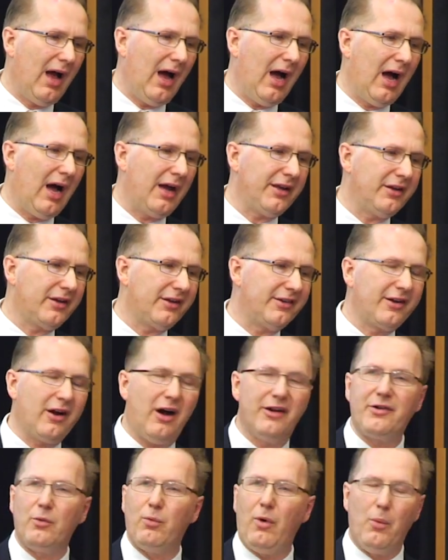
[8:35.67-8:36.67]
You can
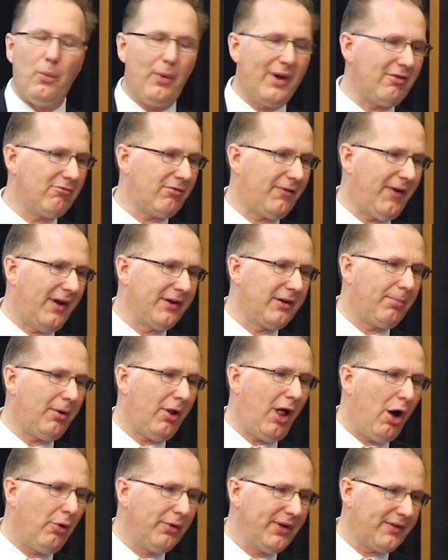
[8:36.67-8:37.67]
charge a 1-week refundable
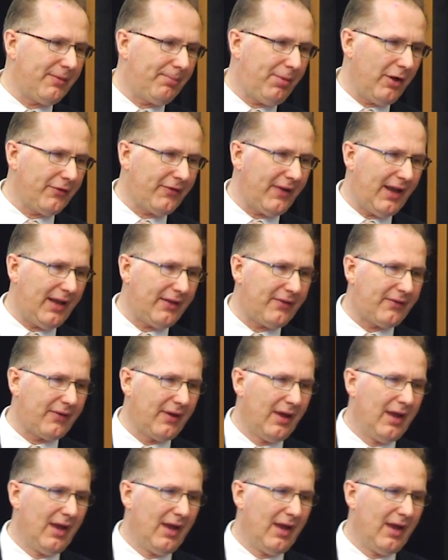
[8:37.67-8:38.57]
holding deposit.